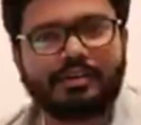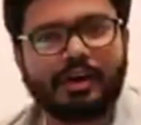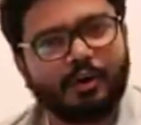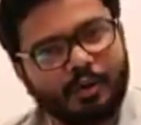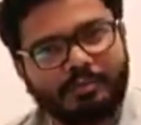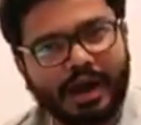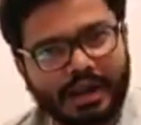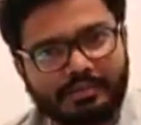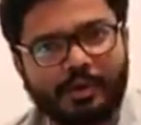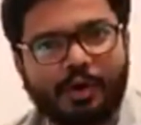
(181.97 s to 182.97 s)
now, I hope
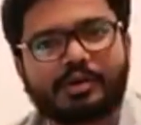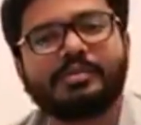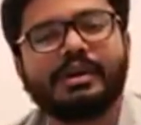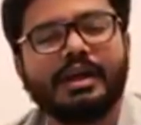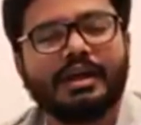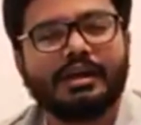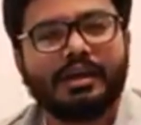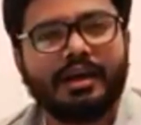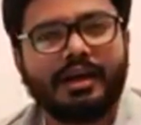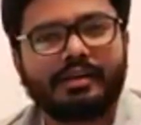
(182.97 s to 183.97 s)
I'll be audible.
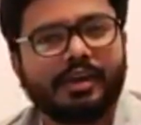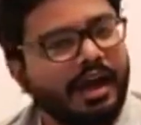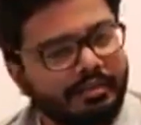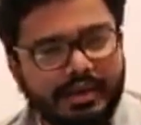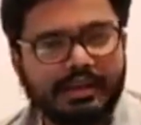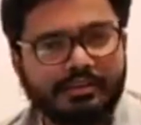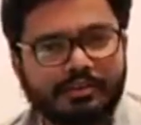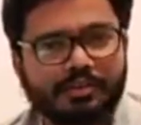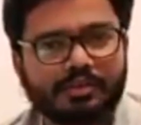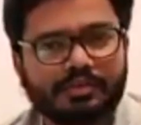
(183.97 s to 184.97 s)
And if you have any
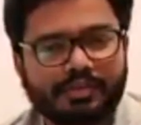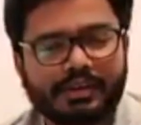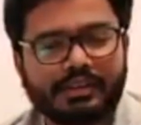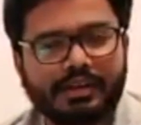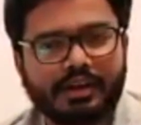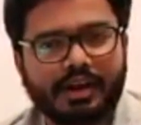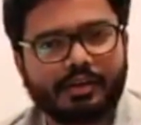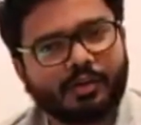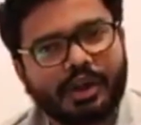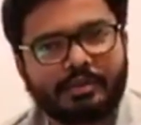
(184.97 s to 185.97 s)
issues further,
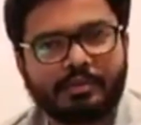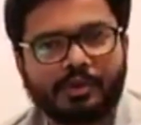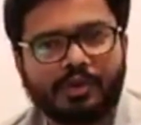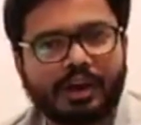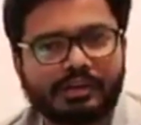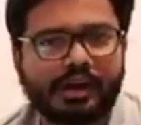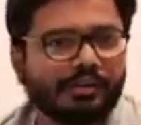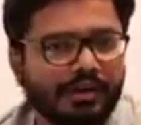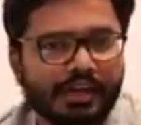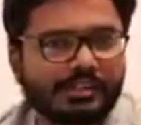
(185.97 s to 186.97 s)
uh, do let me know. I'll try
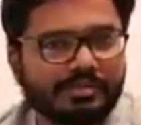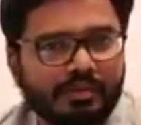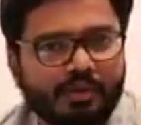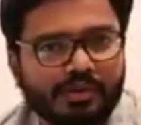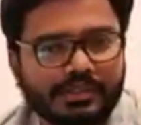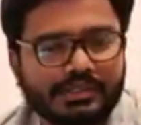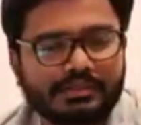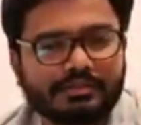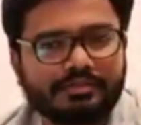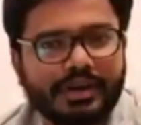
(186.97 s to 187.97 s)
to raise my voice.
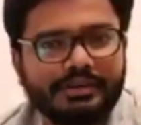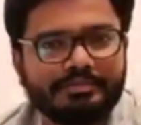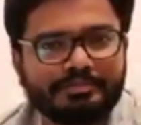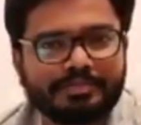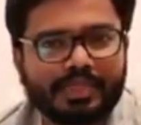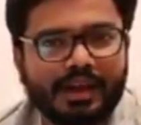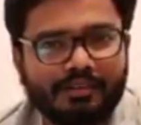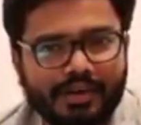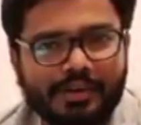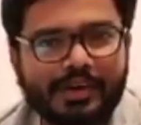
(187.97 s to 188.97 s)
Fine.
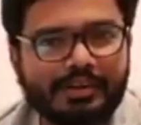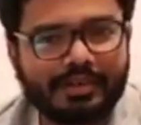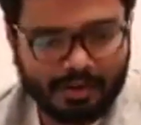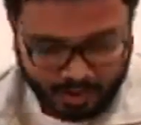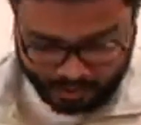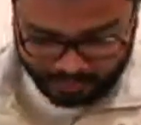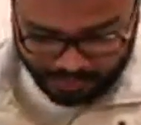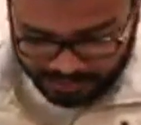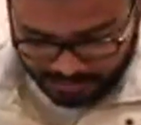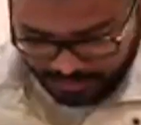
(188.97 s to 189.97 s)
A very good evening all of
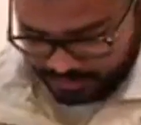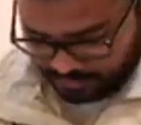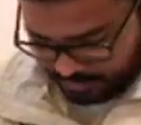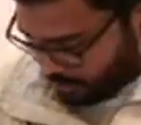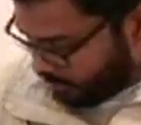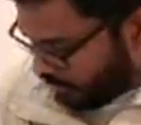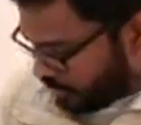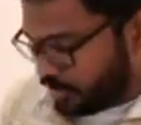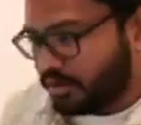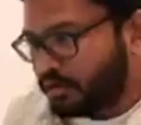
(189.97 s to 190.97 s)
you. I think it's
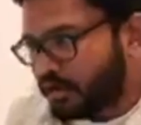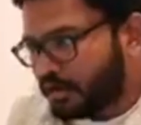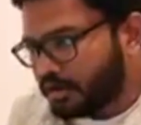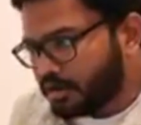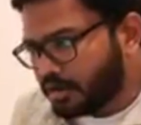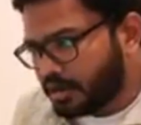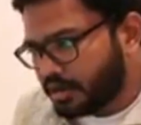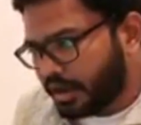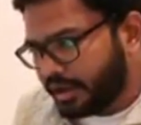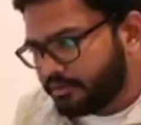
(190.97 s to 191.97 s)

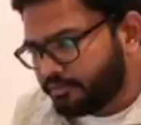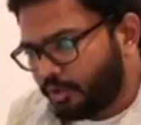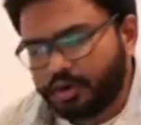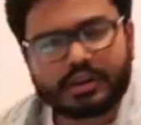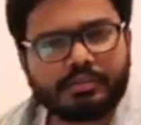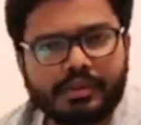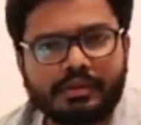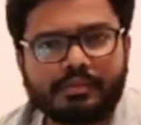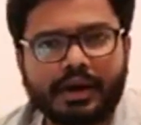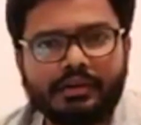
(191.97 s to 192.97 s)
9.40
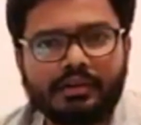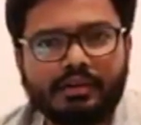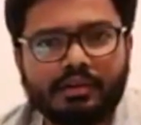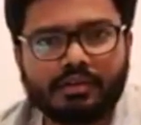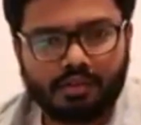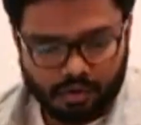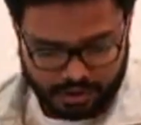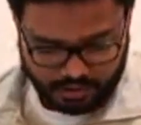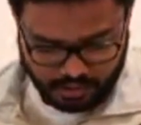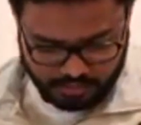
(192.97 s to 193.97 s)
p.m. right?
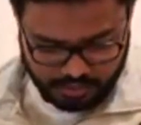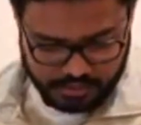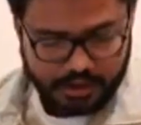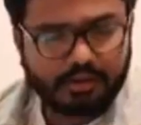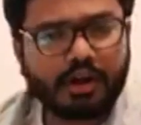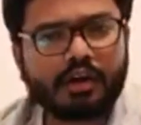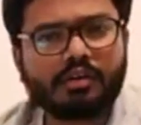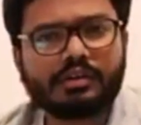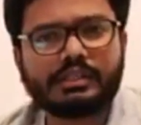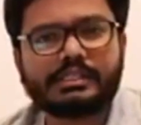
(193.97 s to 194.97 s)
Okay, we'll try to
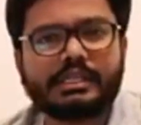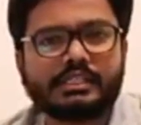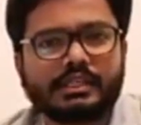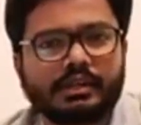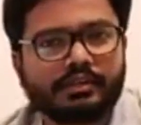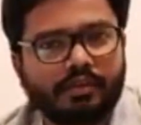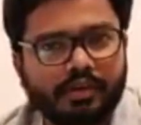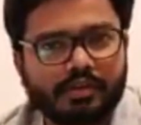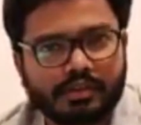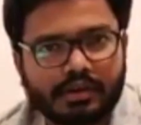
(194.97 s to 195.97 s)
conclude this session in
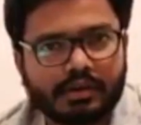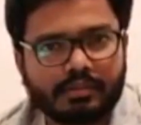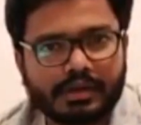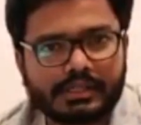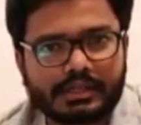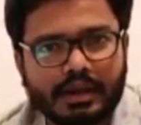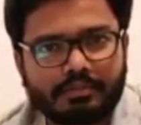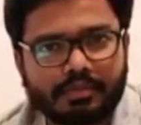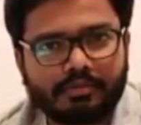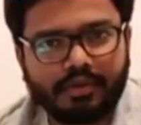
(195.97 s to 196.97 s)
20 to 30 minutes time.
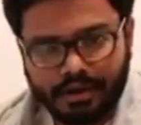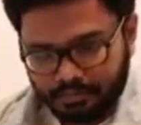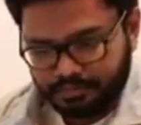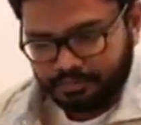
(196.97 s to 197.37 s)
Fine?